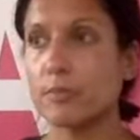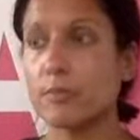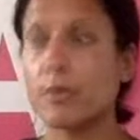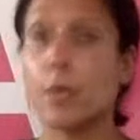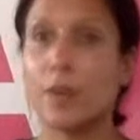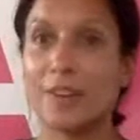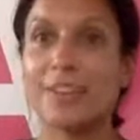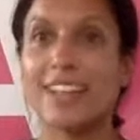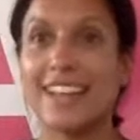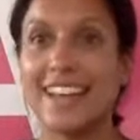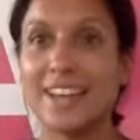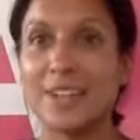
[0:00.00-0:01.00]
Well,
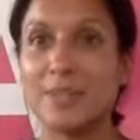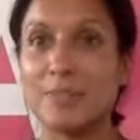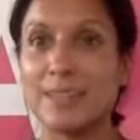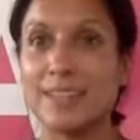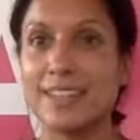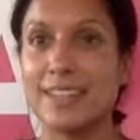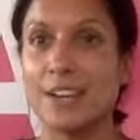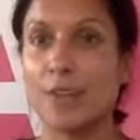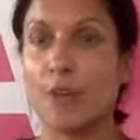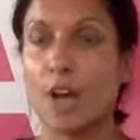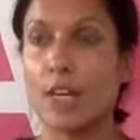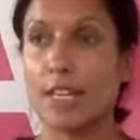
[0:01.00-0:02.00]
it can be
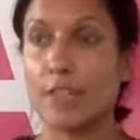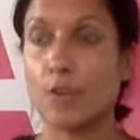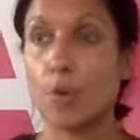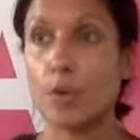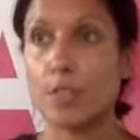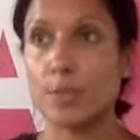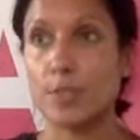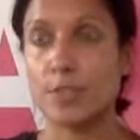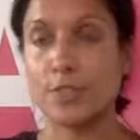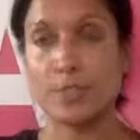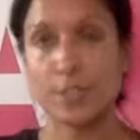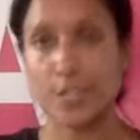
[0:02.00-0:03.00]
rocky, of course, when
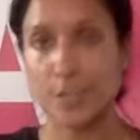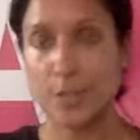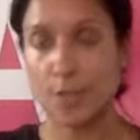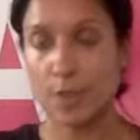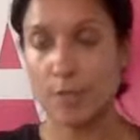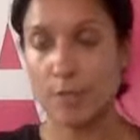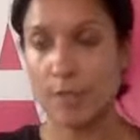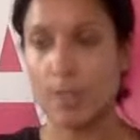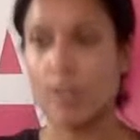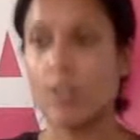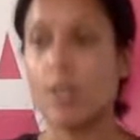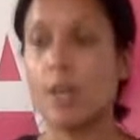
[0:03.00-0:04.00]
there's feelings we don't want to
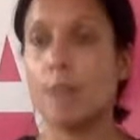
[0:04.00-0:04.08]
feel,